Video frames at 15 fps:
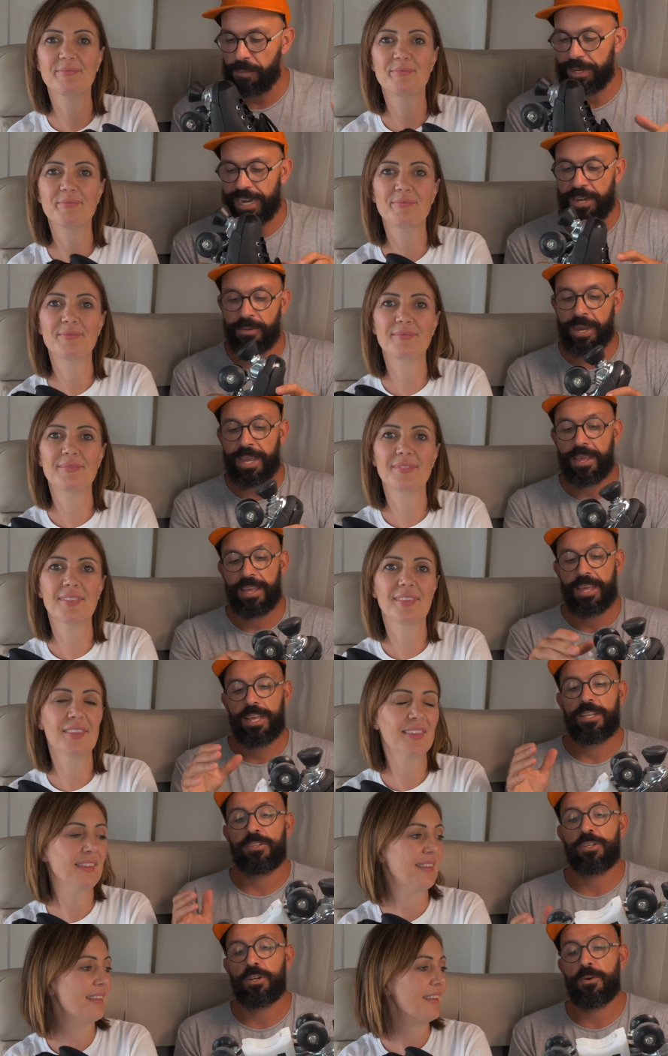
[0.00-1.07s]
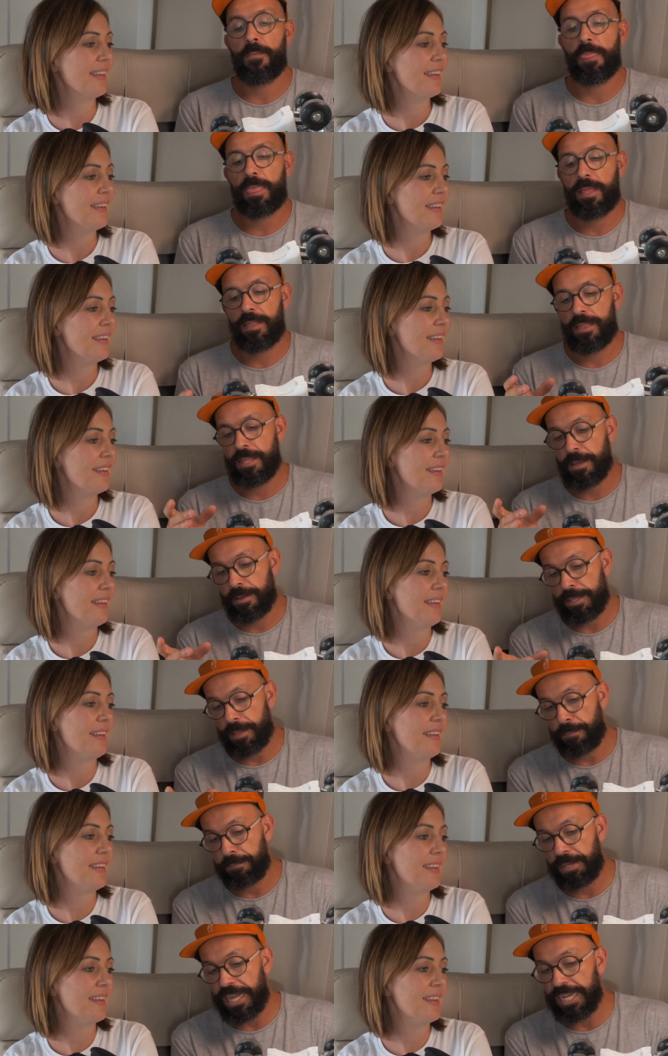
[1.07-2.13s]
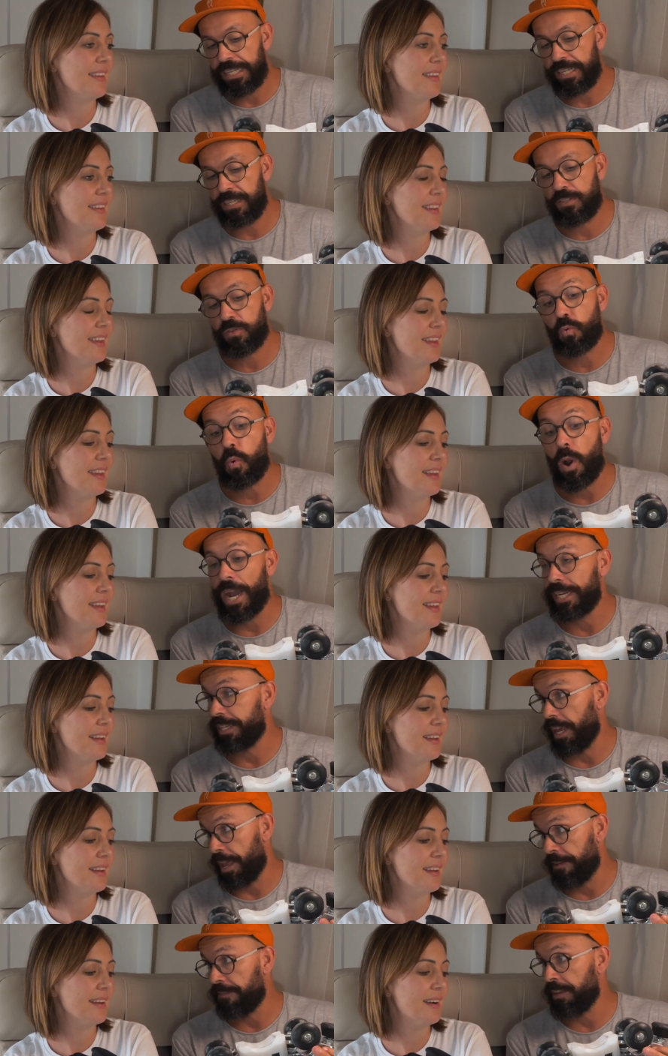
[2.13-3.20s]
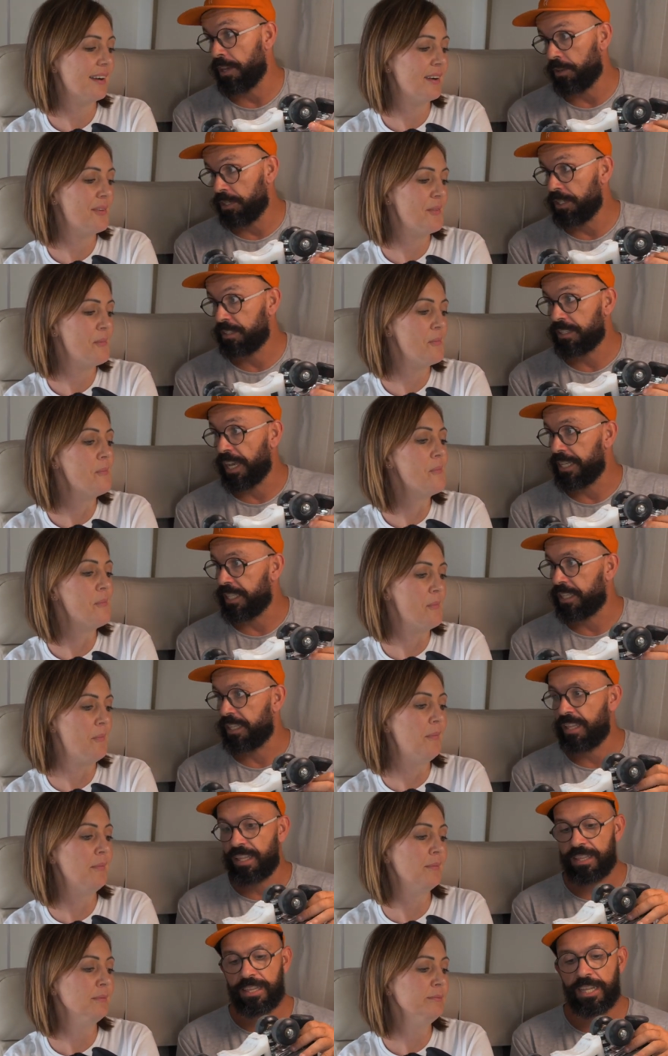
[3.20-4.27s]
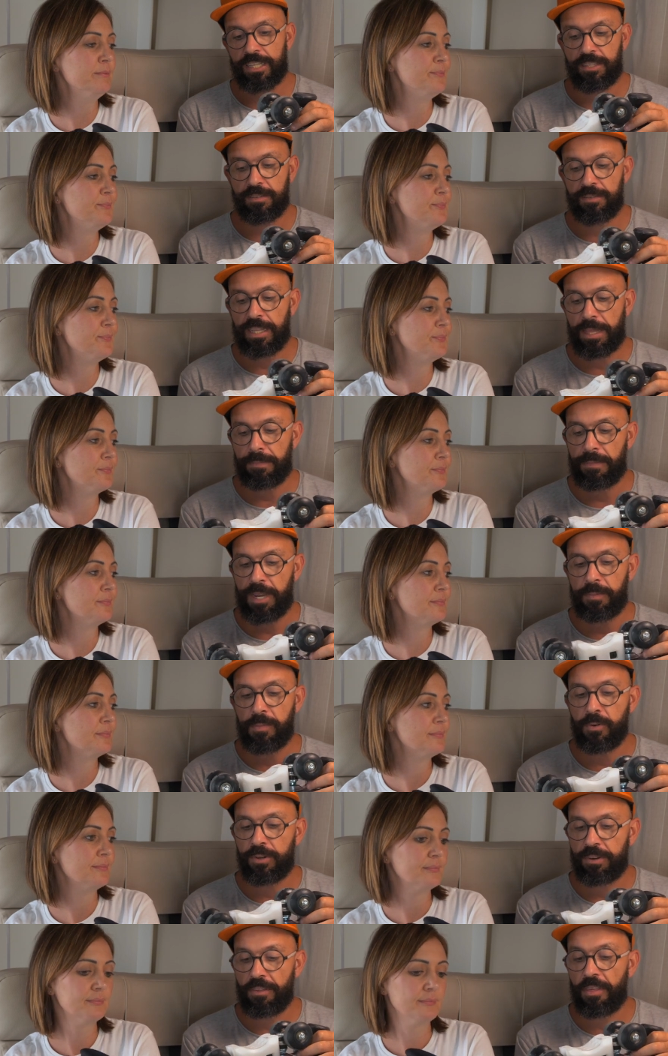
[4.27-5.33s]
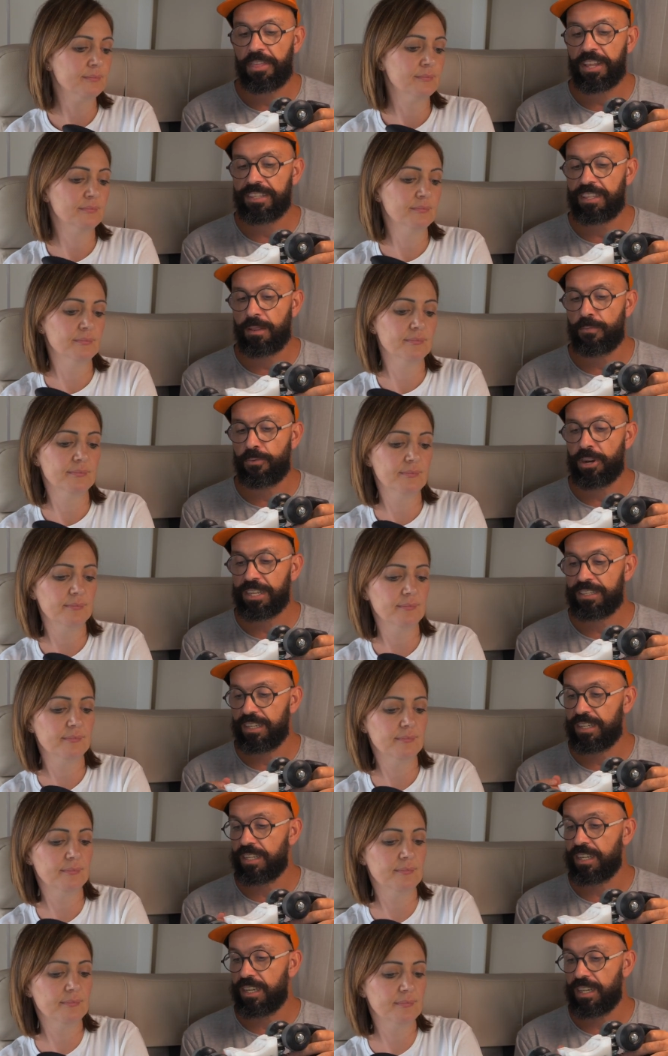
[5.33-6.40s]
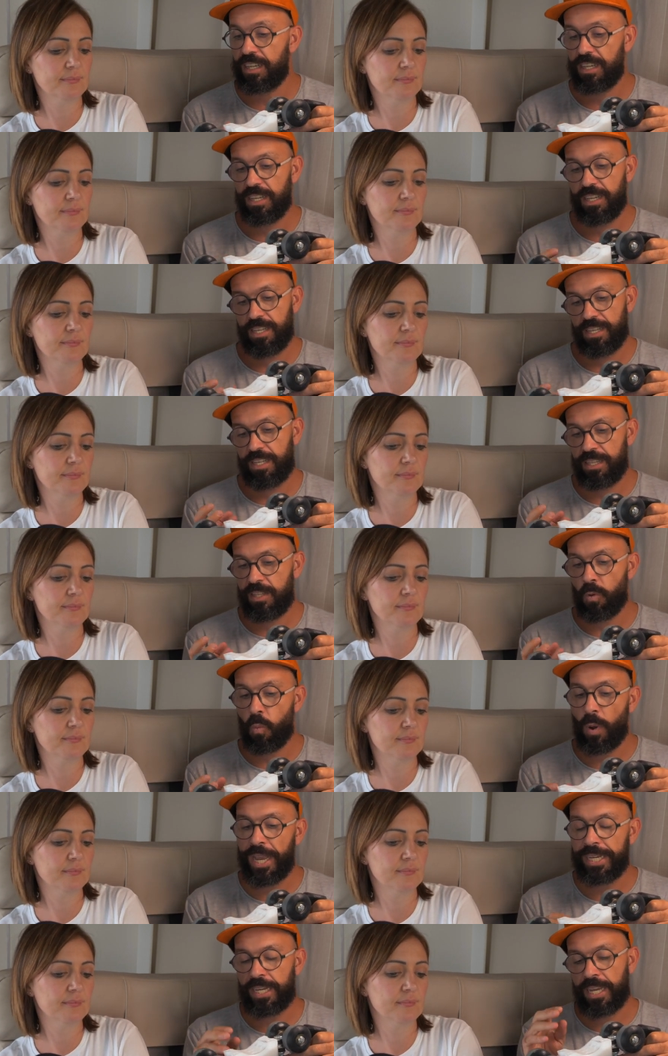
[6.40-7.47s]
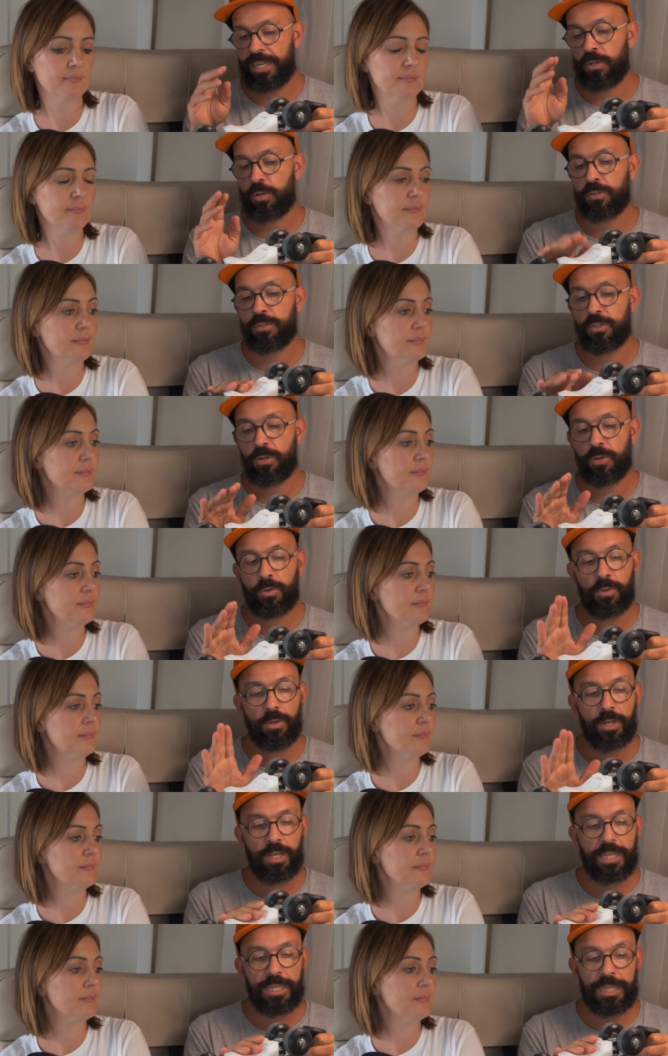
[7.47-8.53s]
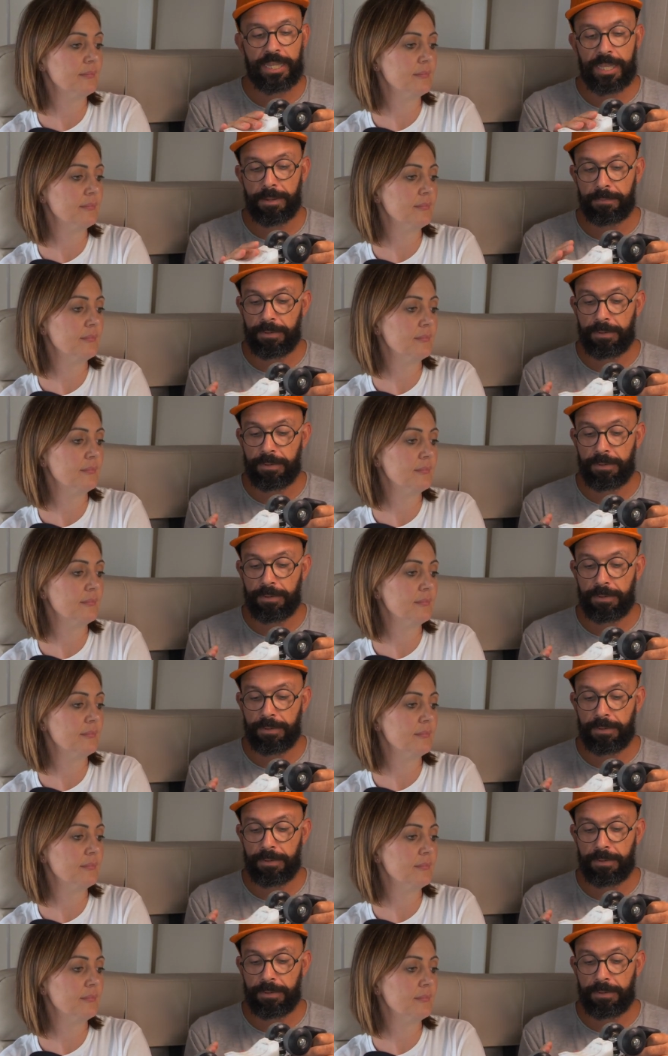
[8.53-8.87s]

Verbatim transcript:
Speaker 1: But anyway, so the the plate is quite heavy on this skate. I think mm -hmm. that's that might be one of the things that brings it. Uh, the weight and also the